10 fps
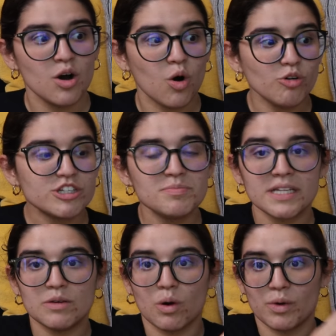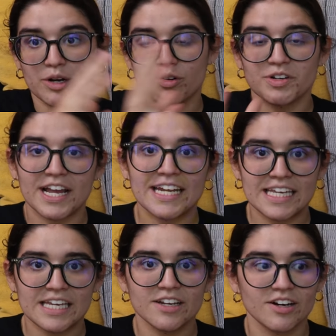Ultimately, what we're
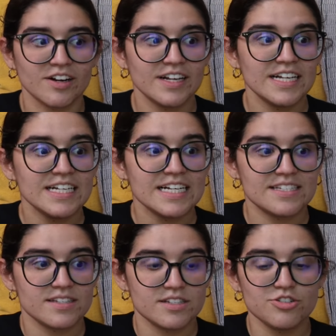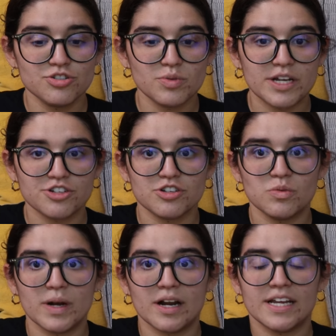creating here is a
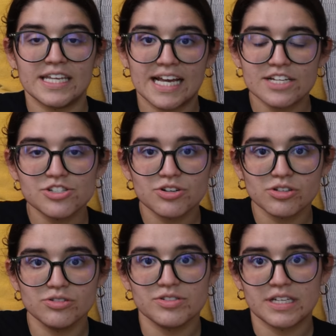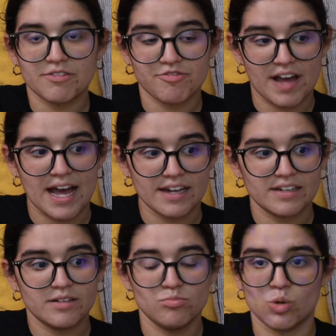situation where, yes, you're losing
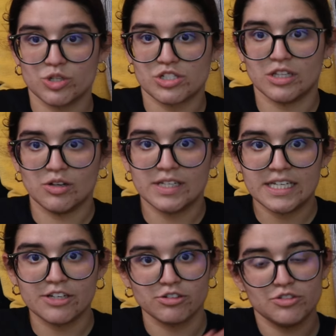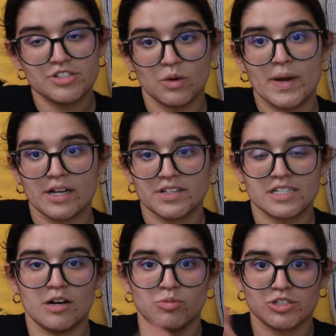fat more slowly, you're losing weight on the
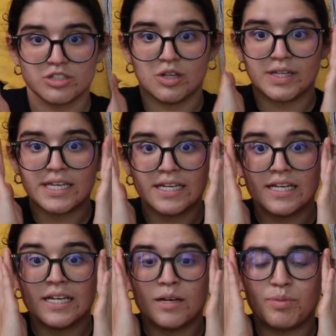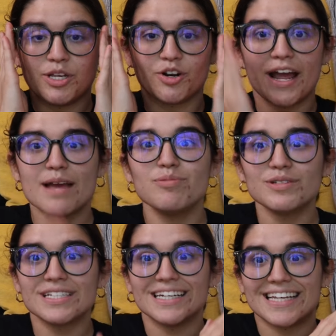scale more slowly, but you're
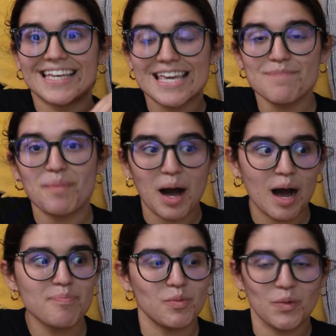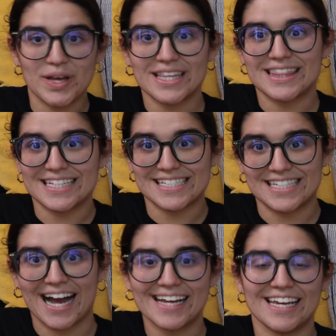able to keep up with this
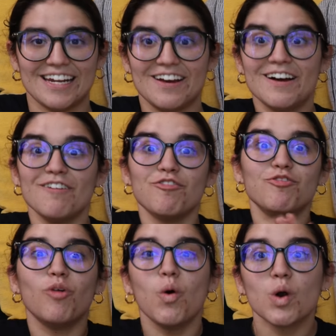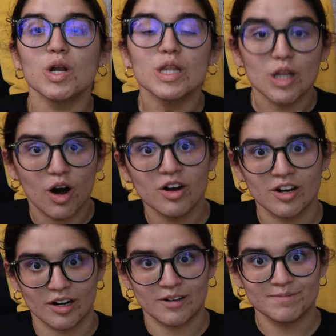diet for
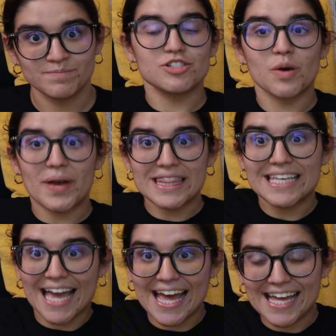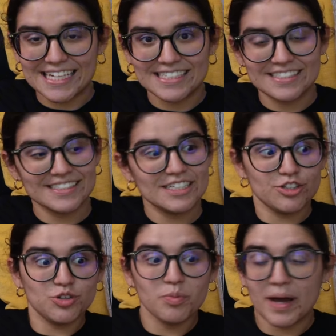longer. And so in the end,
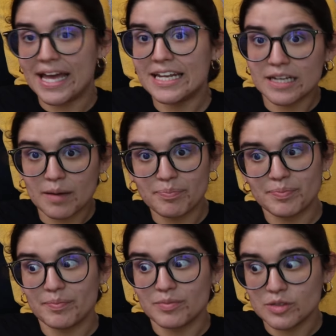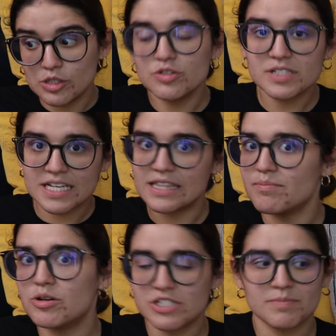you end up losing
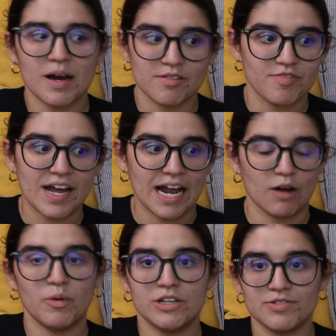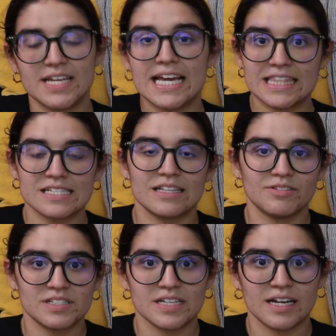the most amount of fat when you take the
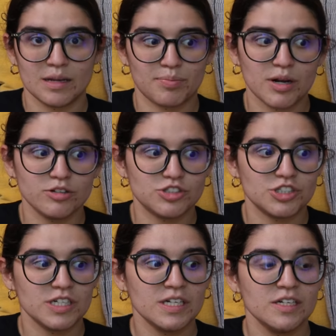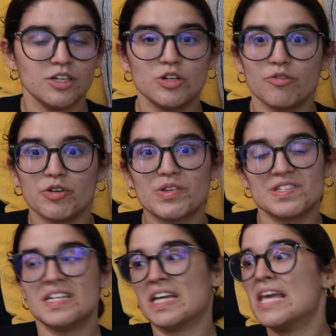slow and steady approach. You don't feel
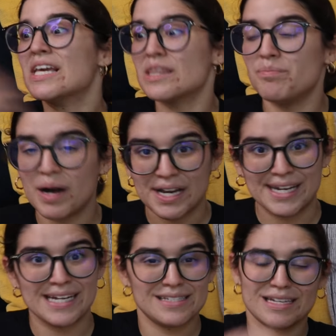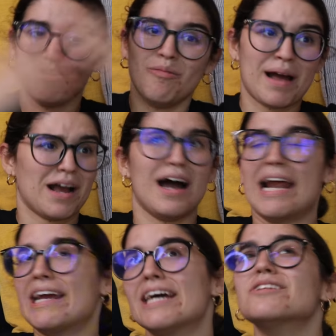this need to kick the bucket in and say, oh my God,
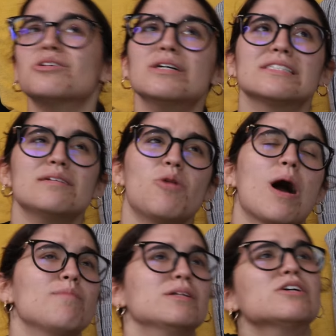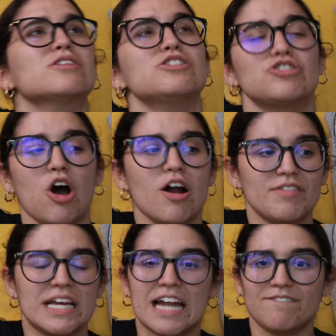I can't do this anymore. I'm literally
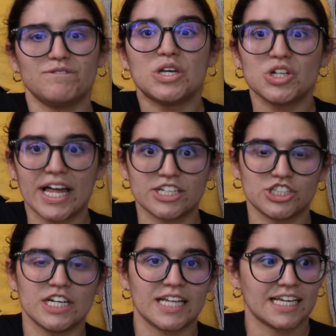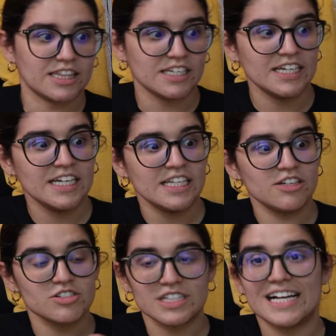starving and I feel like shit. Like
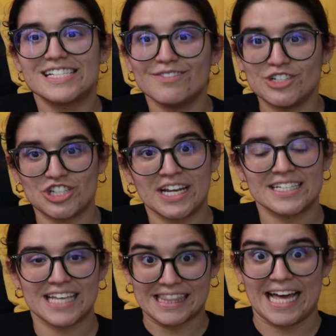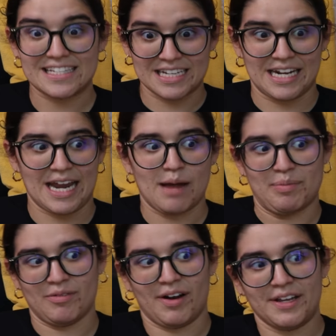there's less of a chance that that's going to
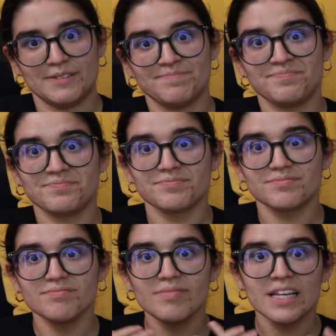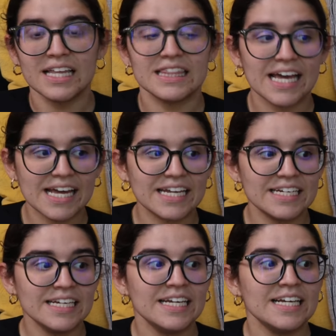happen, right? And
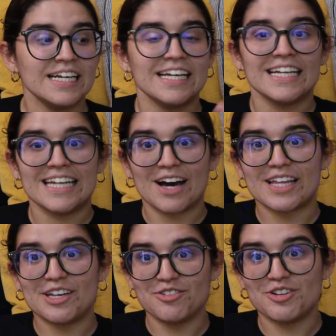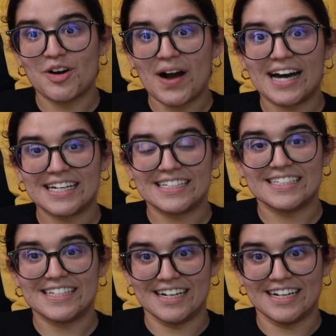then now that you know how to